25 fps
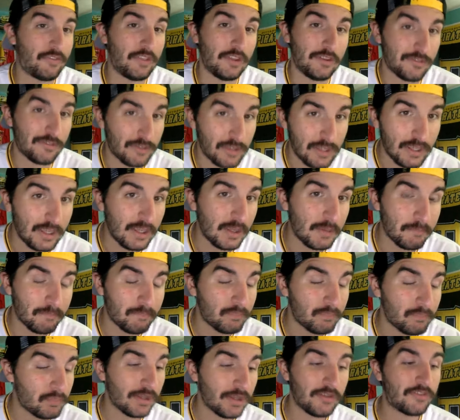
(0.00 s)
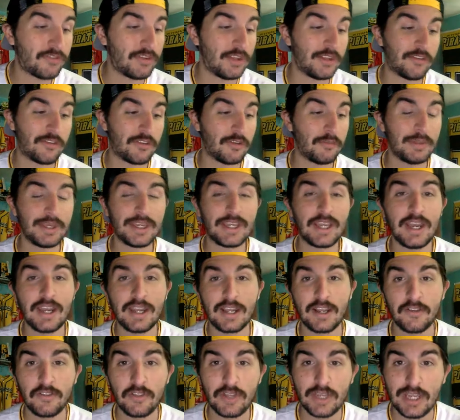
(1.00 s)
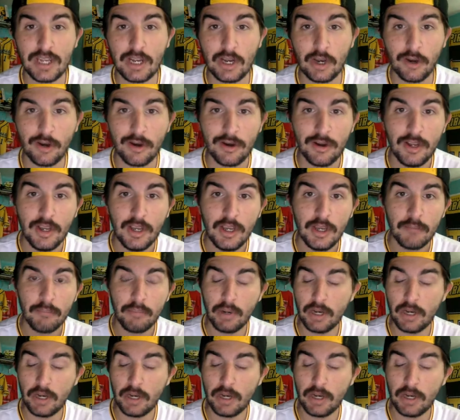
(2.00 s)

this team since the beginning of the year.